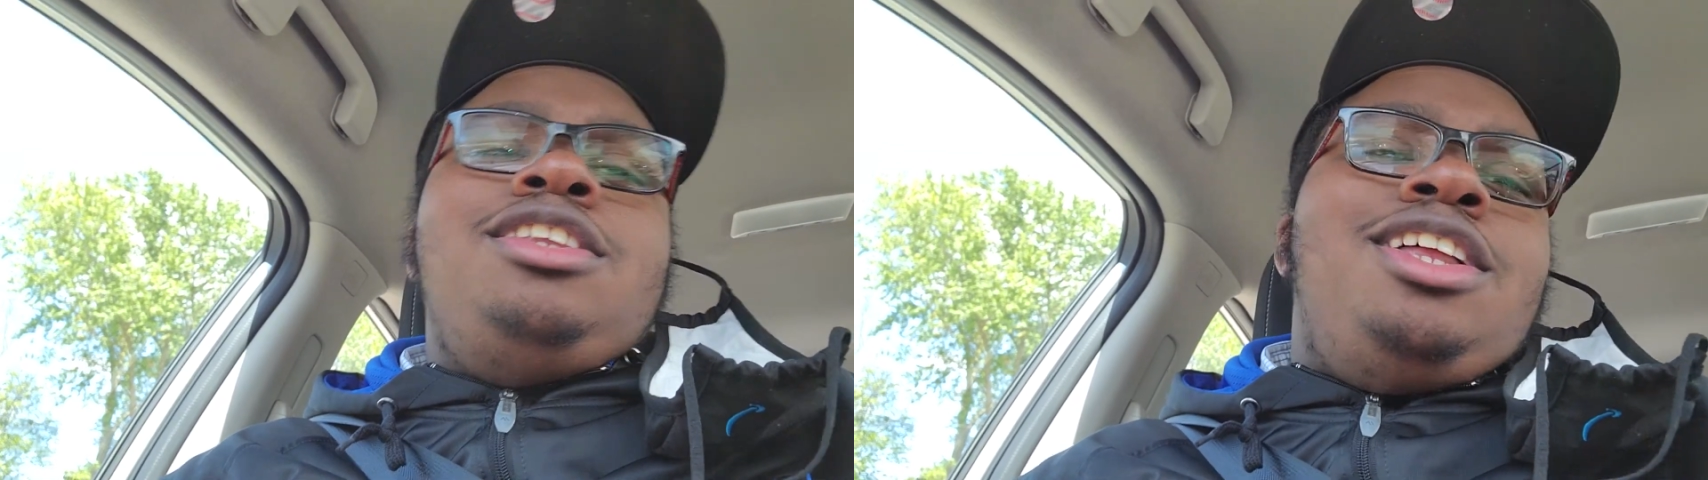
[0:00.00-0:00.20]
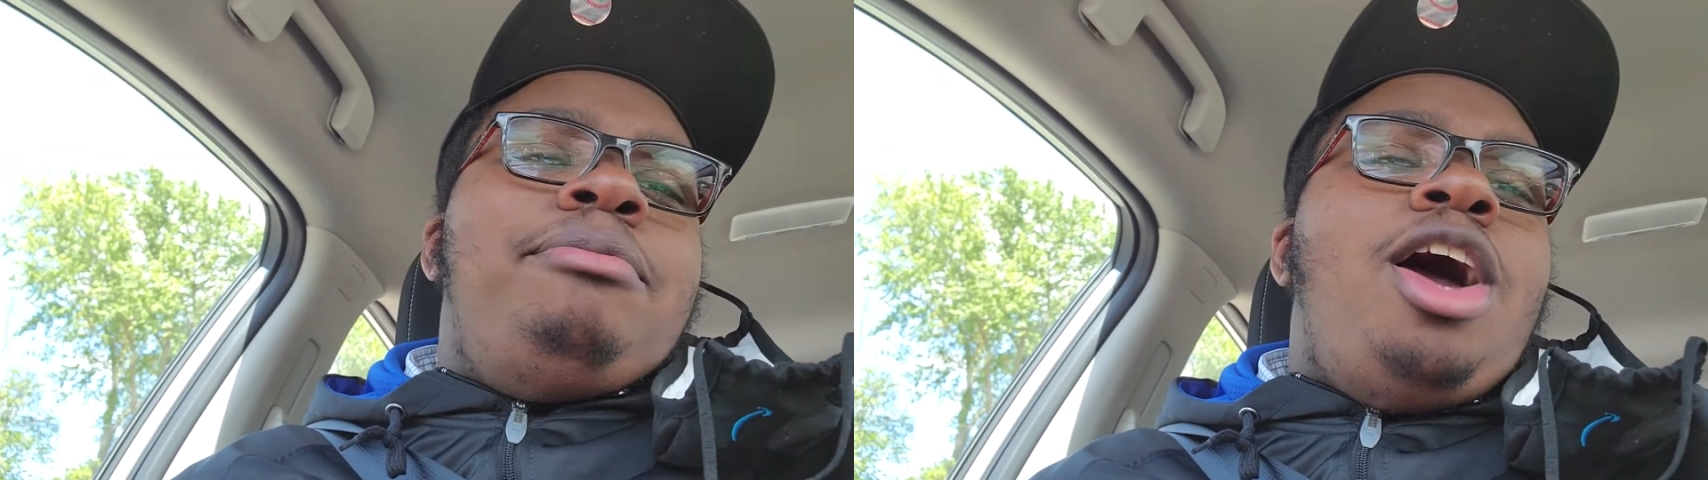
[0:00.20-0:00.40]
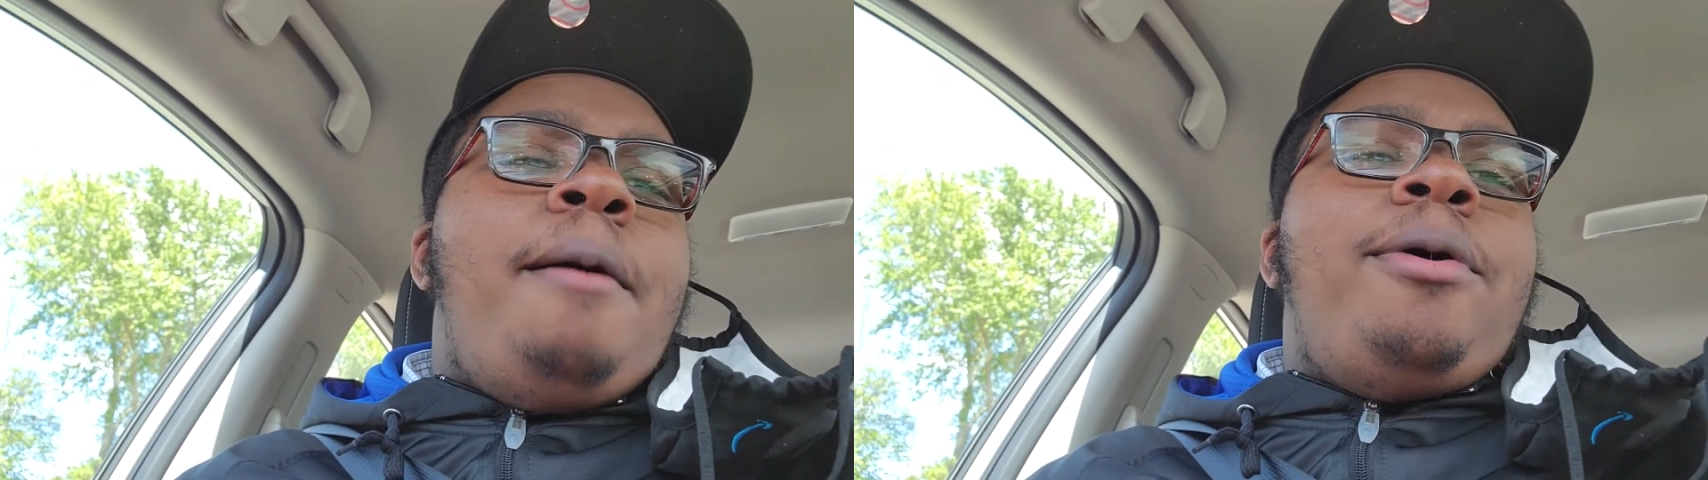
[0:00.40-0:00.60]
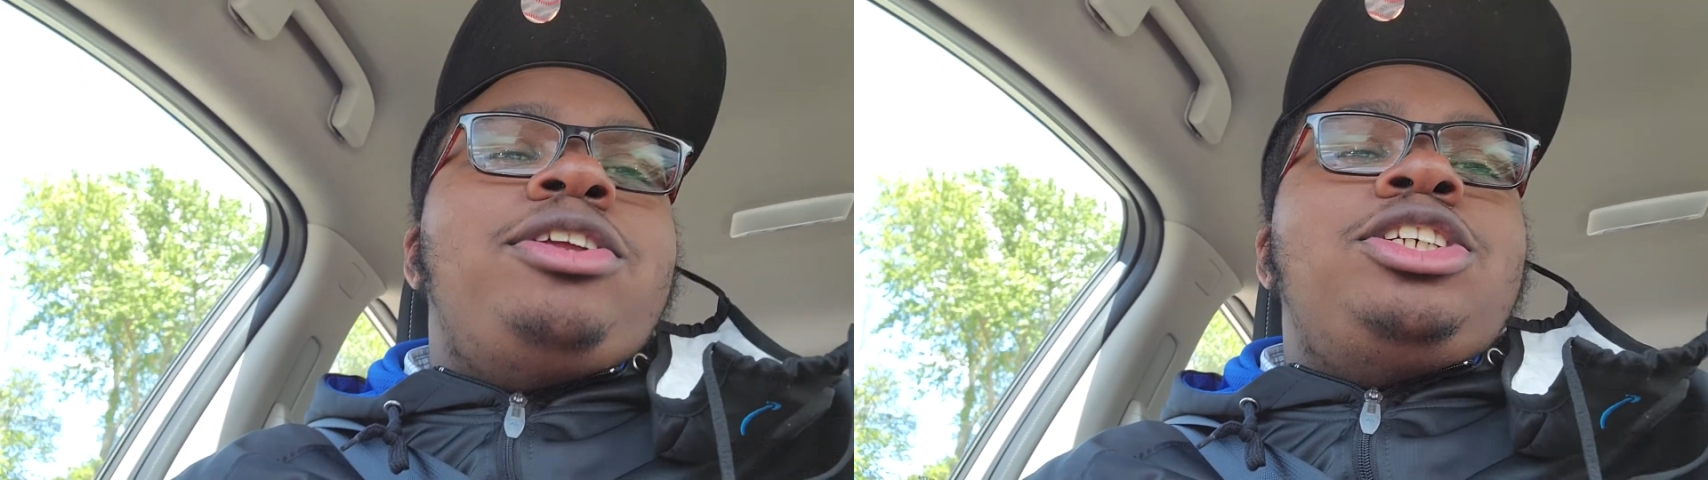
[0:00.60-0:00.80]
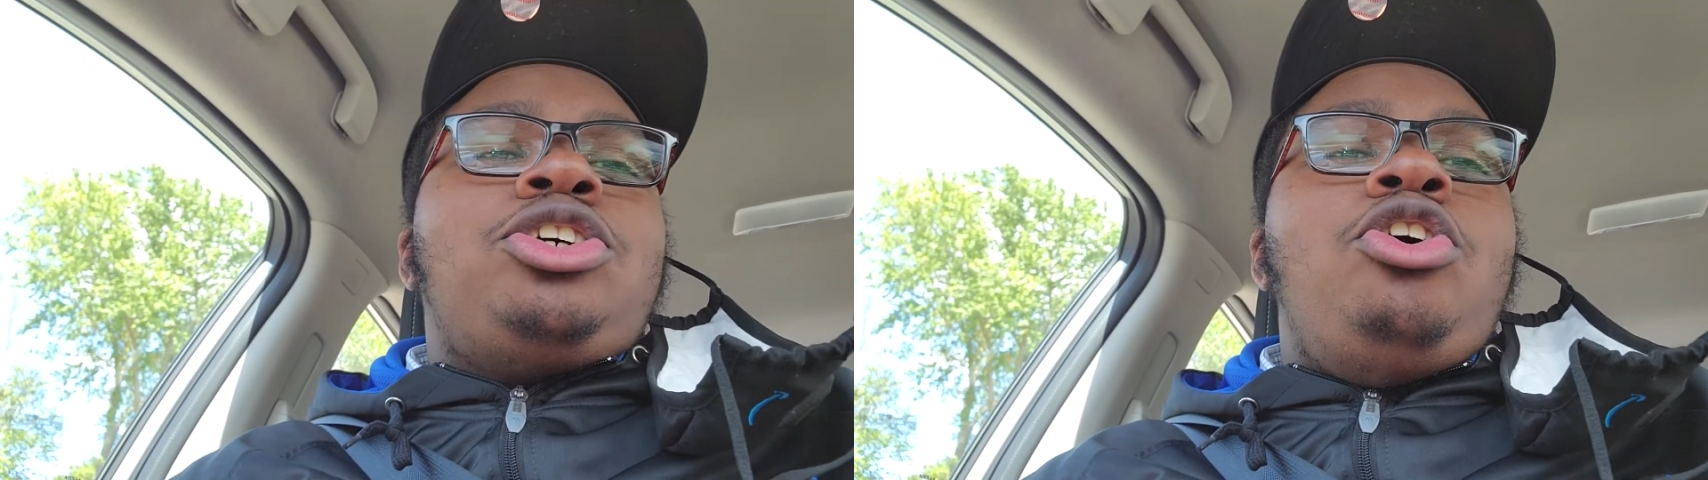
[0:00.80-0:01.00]
Now let me hop
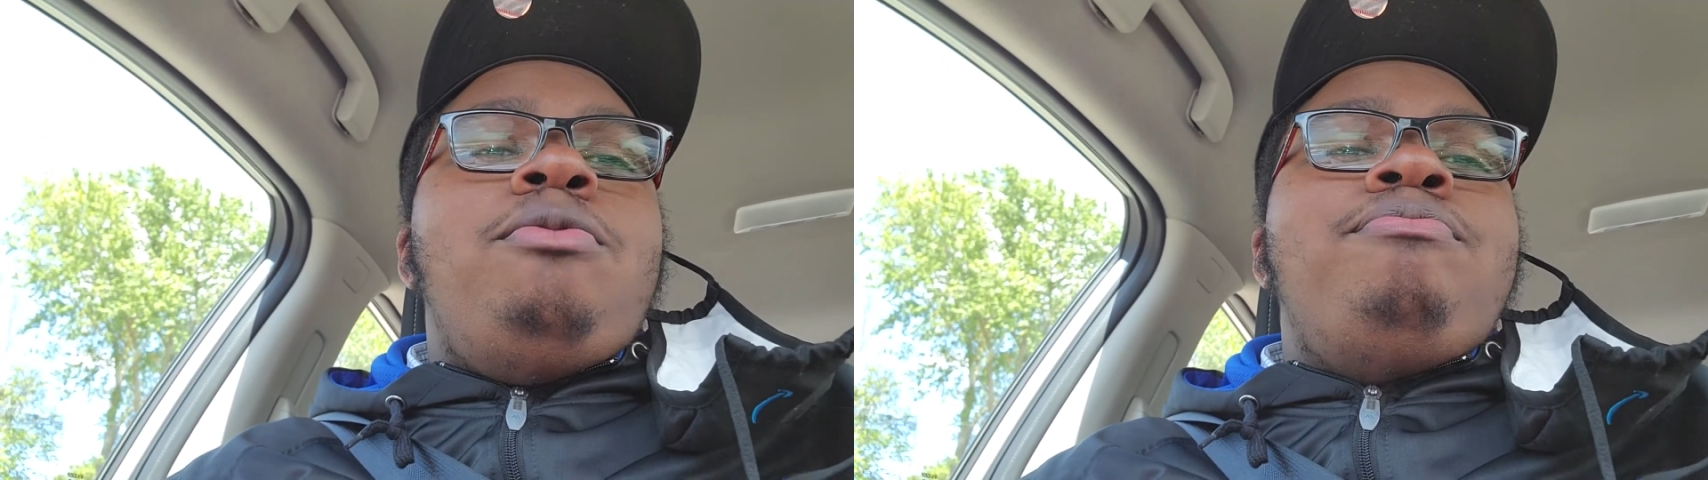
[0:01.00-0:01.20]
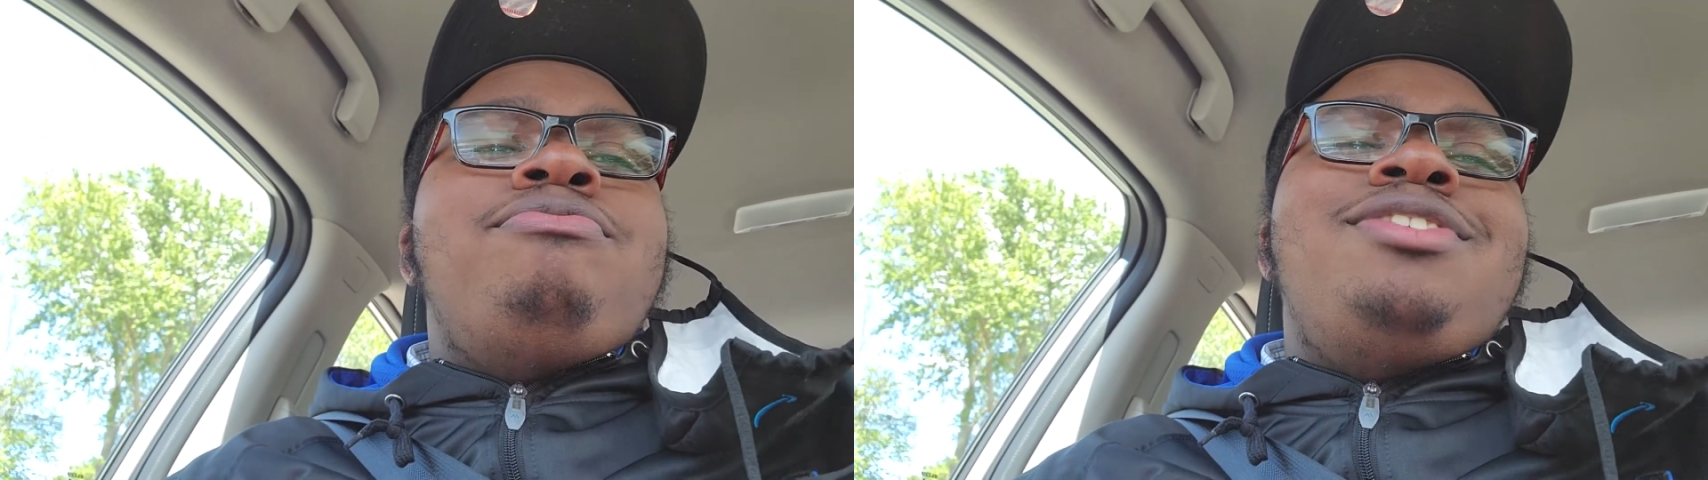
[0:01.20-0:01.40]
out this coupe.